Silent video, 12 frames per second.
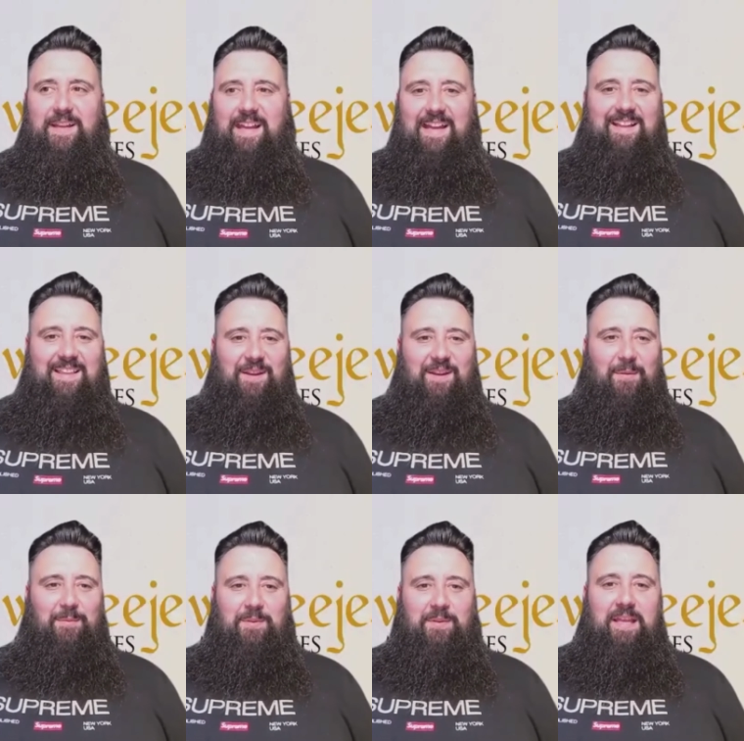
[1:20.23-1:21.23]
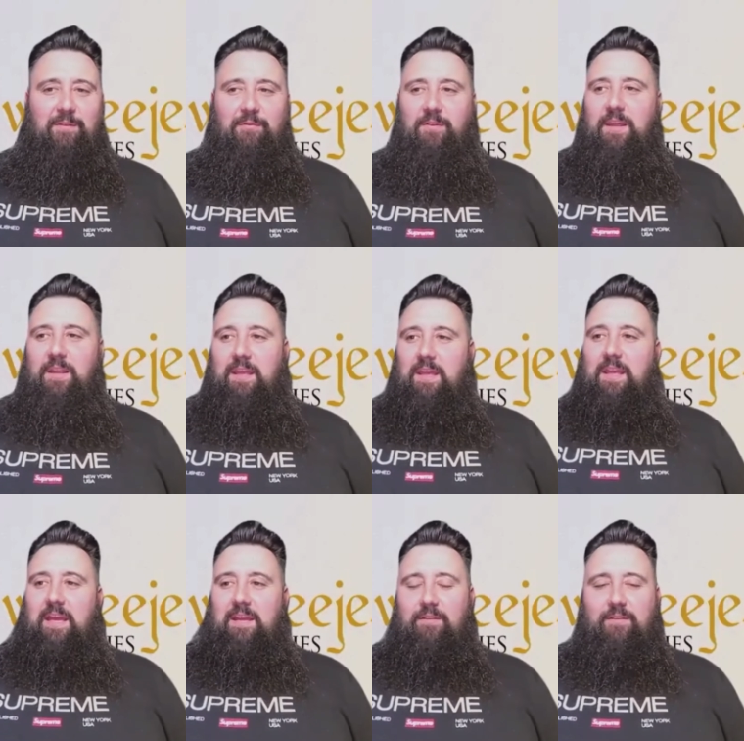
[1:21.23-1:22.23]
at their unbelief.
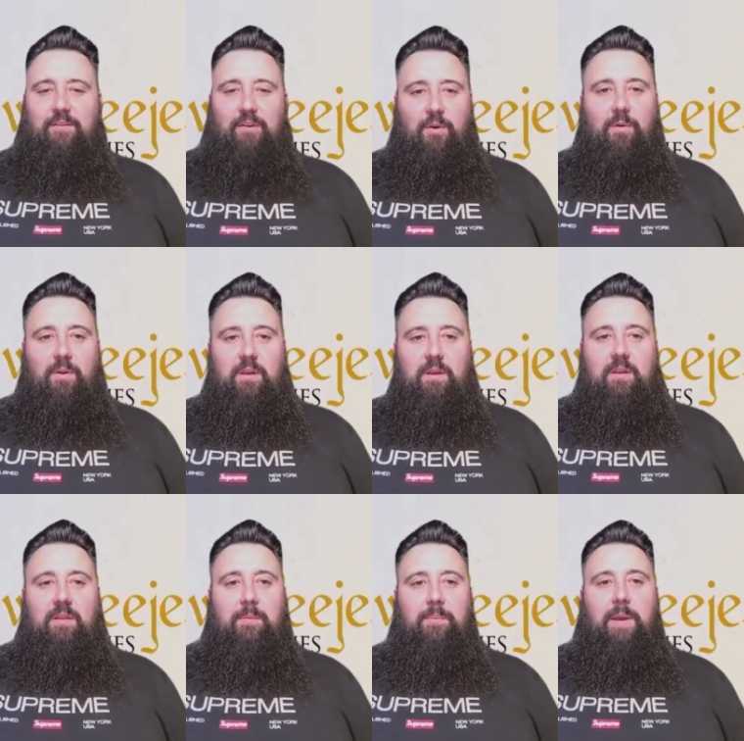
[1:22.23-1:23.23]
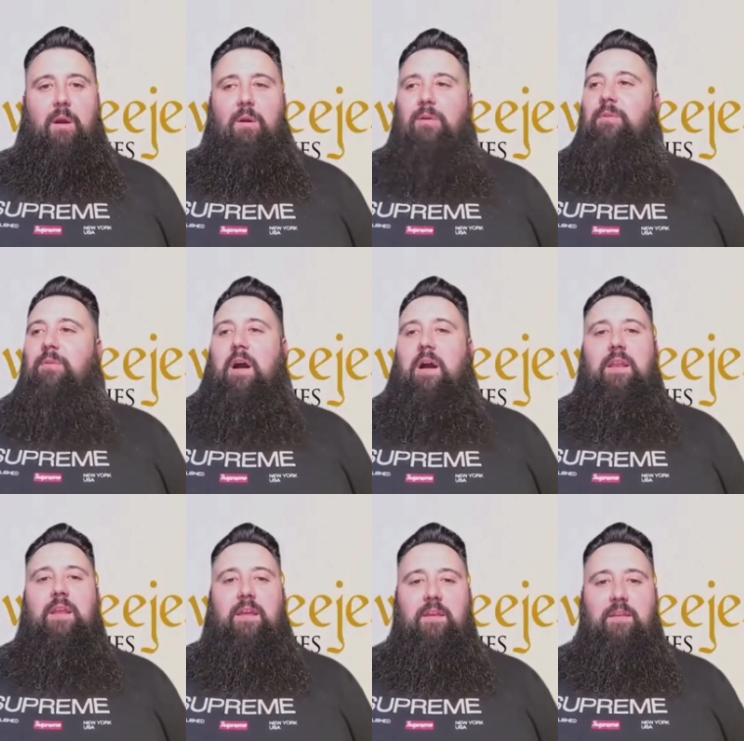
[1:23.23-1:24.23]
And so the power of God
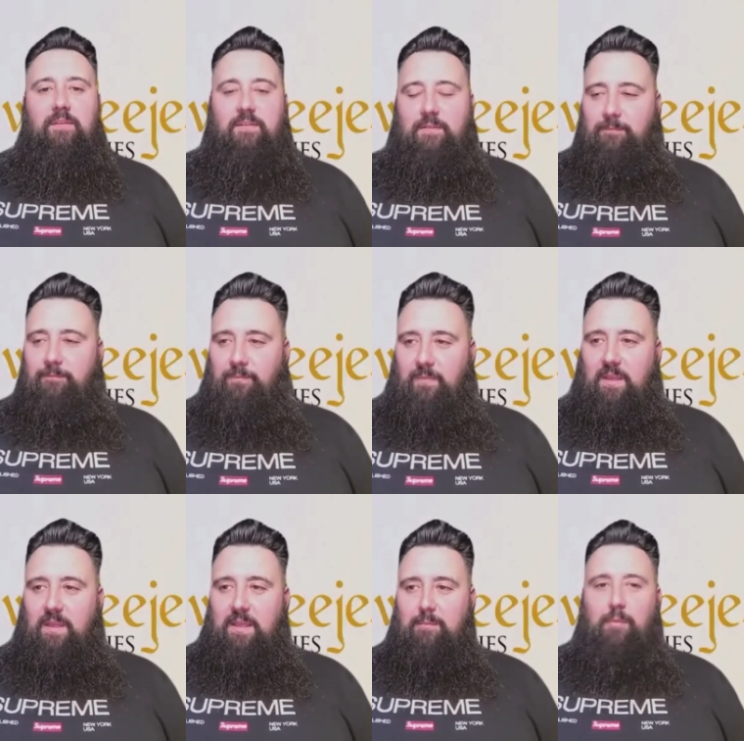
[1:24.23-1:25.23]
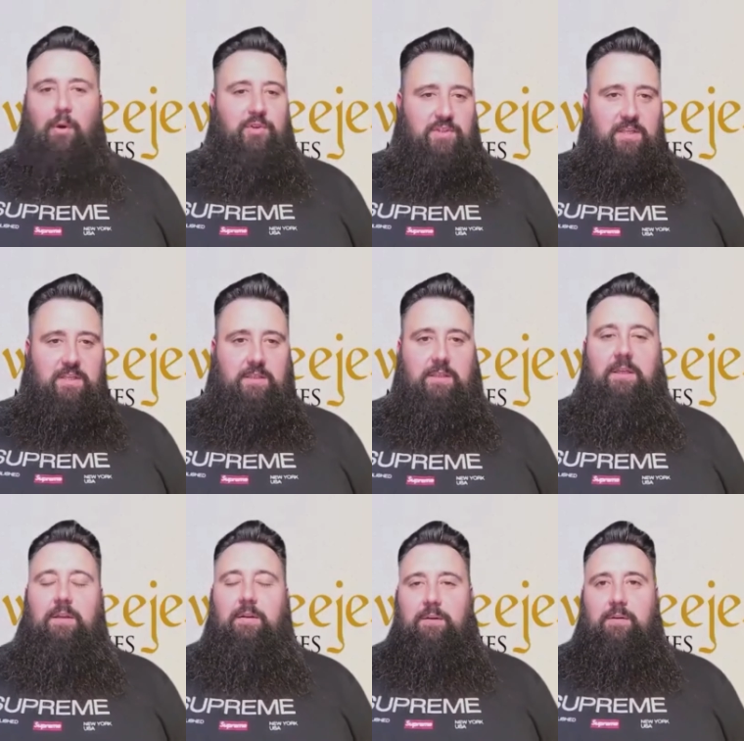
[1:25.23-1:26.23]
is in motion,
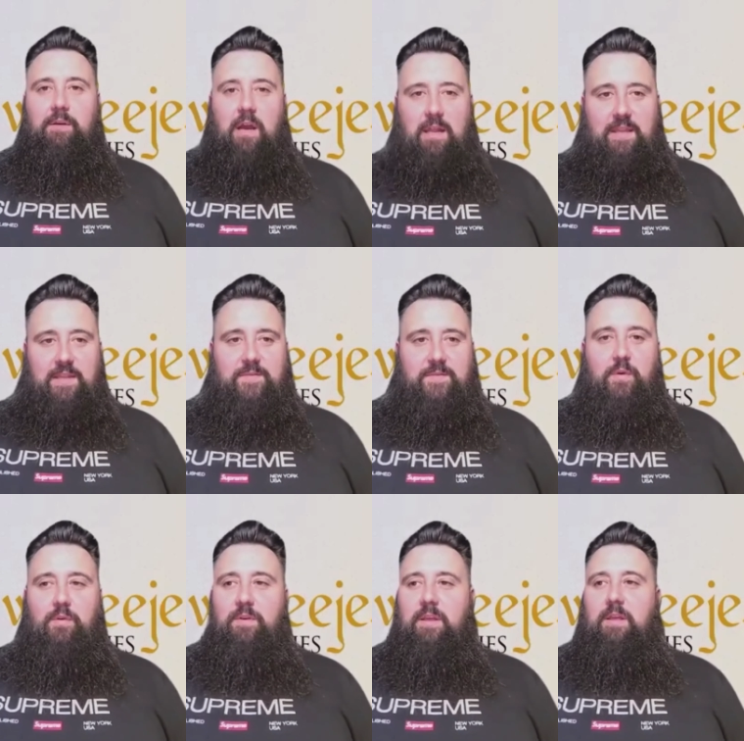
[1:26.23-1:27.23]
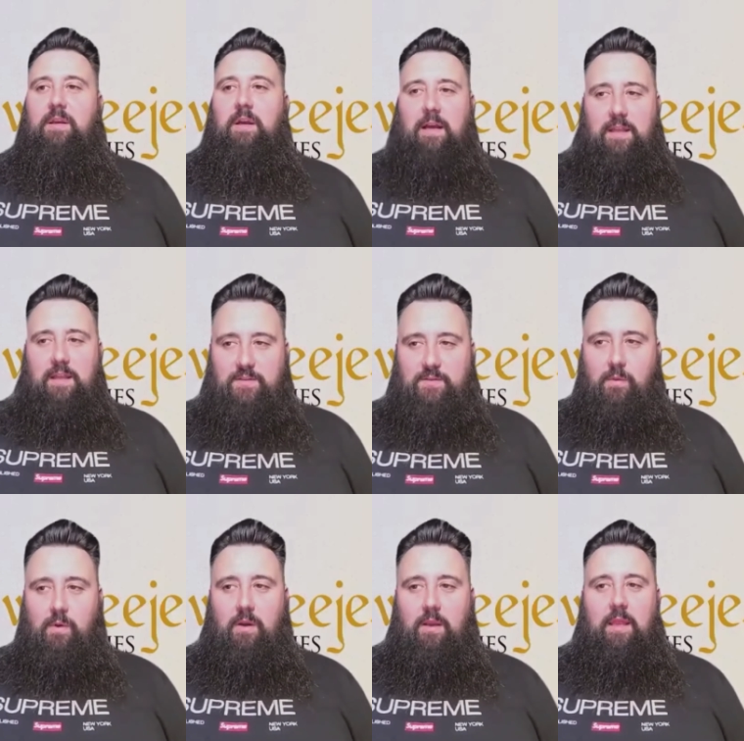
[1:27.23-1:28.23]
God is moving, God is
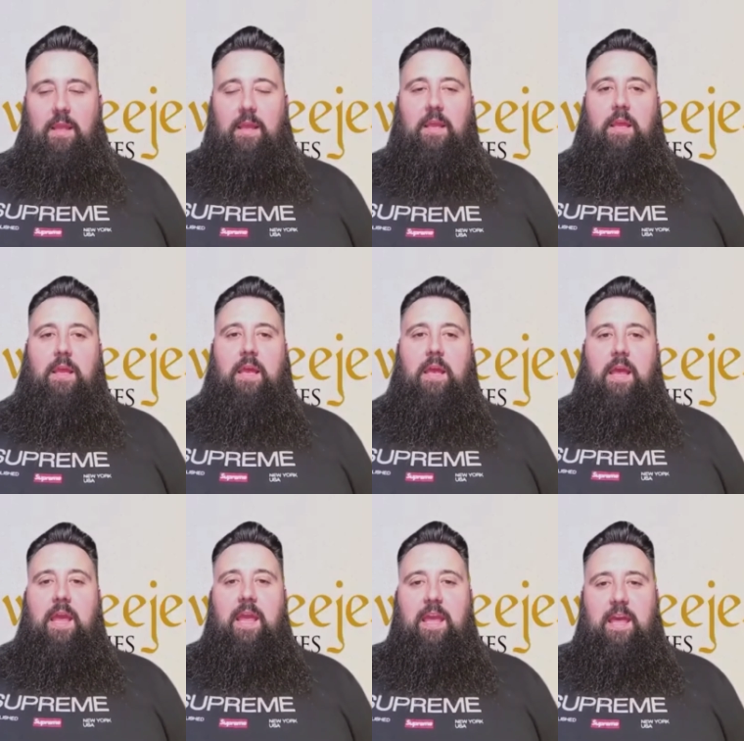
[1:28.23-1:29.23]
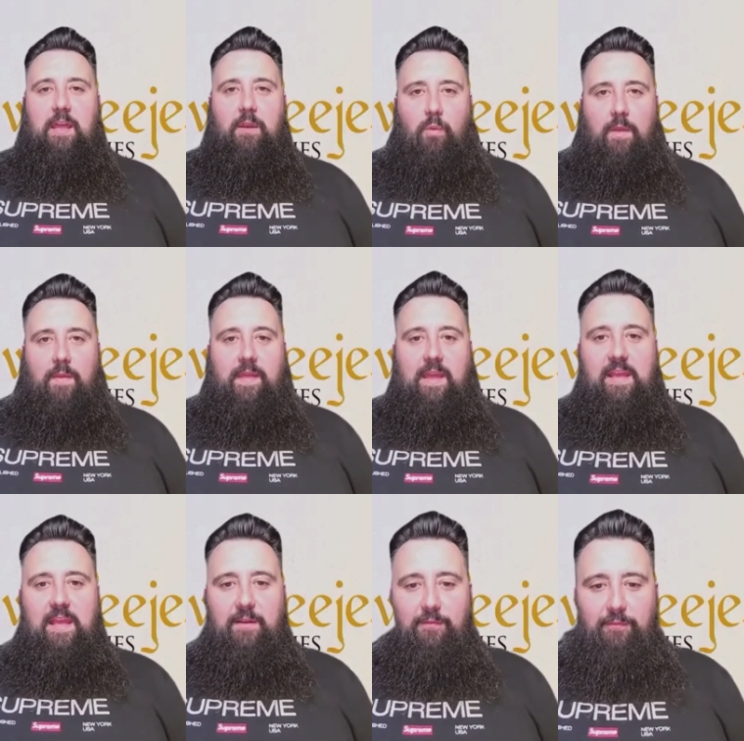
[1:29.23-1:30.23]
working. And when they
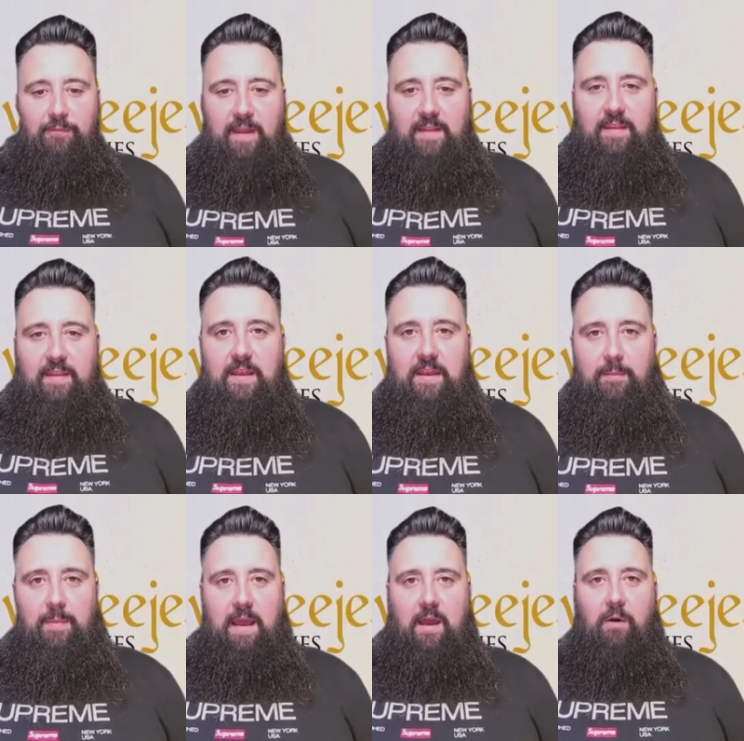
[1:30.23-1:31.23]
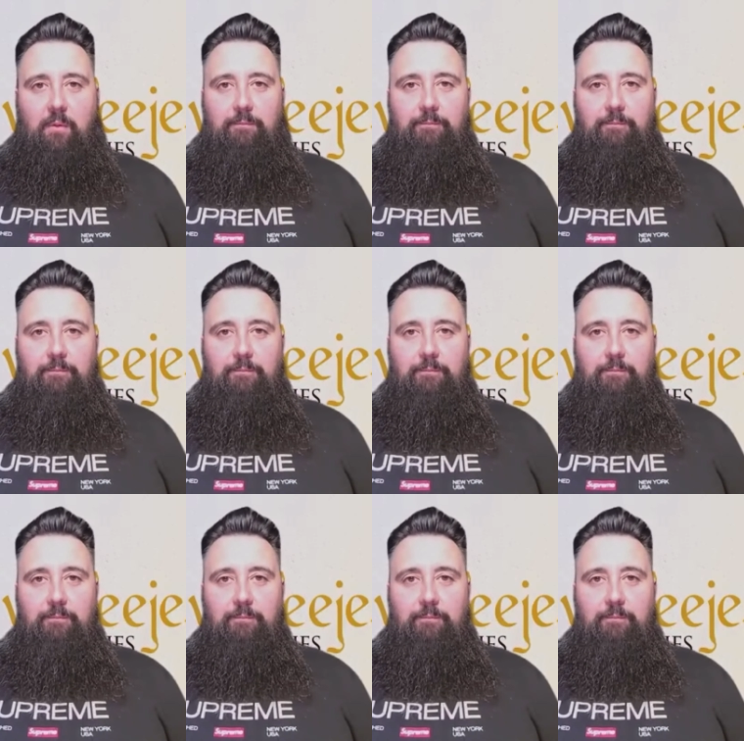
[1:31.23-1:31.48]
get offended about